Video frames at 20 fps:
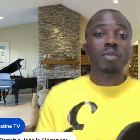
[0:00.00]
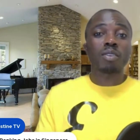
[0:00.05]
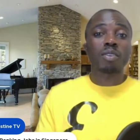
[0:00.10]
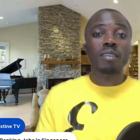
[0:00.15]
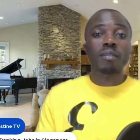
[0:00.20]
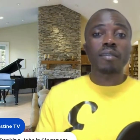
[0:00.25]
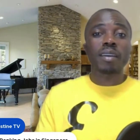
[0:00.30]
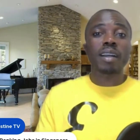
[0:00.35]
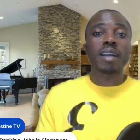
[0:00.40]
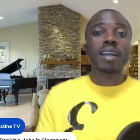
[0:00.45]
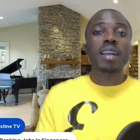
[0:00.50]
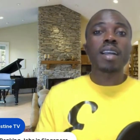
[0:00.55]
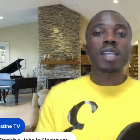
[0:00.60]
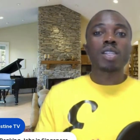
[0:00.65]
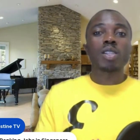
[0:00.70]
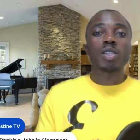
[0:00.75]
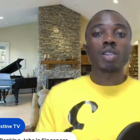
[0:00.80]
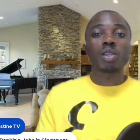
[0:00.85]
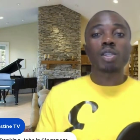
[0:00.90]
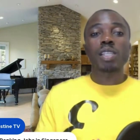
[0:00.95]
Moreover,
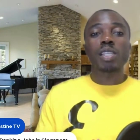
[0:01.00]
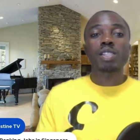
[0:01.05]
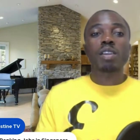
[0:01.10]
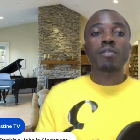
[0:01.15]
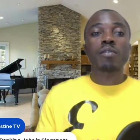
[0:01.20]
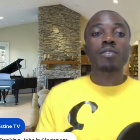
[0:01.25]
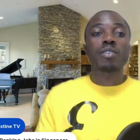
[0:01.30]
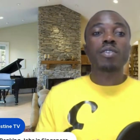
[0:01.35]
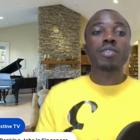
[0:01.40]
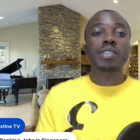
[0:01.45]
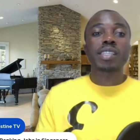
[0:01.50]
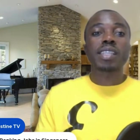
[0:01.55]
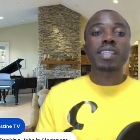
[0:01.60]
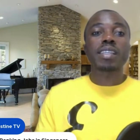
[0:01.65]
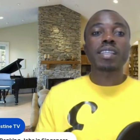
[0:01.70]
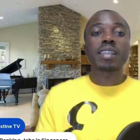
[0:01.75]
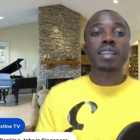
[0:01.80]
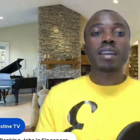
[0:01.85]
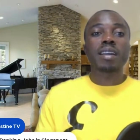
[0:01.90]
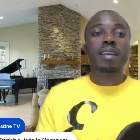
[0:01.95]
knowledge of
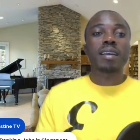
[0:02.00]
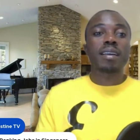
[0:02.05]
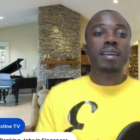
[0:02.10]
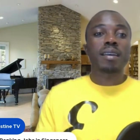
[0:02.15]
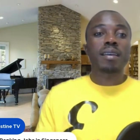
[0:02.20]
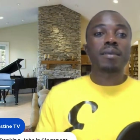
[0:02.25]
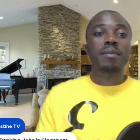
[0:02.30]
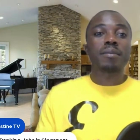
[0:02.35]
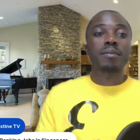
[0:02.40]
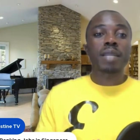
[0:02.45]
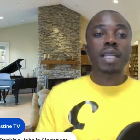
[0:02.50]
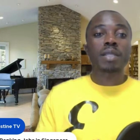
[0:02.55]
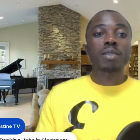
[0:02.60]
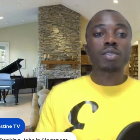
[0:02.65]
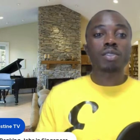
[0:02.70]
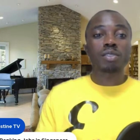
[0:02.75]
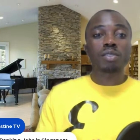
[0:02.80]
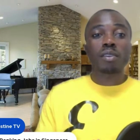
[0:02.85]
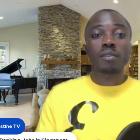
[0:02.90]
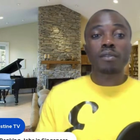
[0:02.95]
using
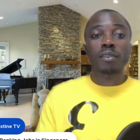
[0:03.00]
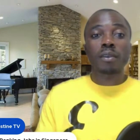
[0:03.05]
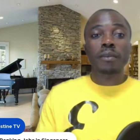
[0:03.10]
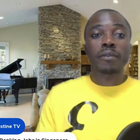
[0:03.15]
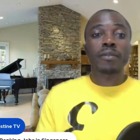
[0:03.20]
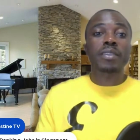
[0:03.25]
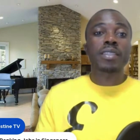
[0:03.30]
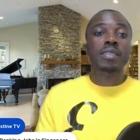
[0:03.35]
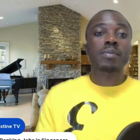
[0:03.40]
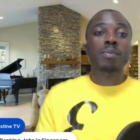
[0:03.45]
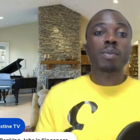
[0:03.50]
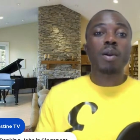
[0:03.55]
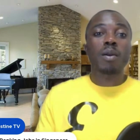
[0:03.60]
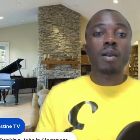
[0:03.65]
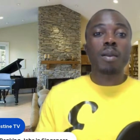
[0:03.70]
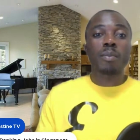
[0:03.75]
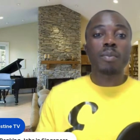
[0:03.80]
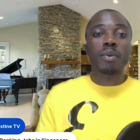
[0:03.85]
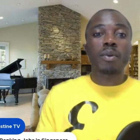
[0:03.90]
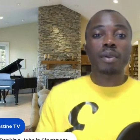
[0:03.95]
Microsoft Office,
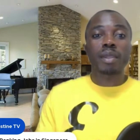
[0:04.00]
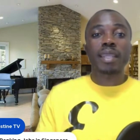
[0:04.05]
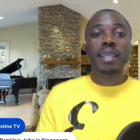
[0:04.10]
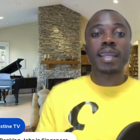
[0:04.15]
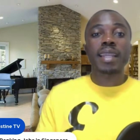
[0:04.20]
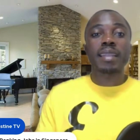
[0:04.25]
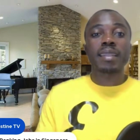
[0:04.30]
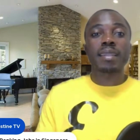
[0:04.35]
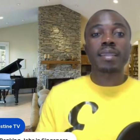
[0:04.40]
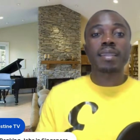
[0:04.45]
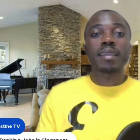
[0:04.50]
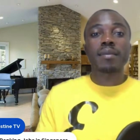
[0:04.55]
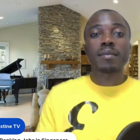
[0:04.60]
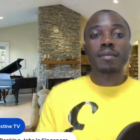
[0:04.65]
PowerPoint, and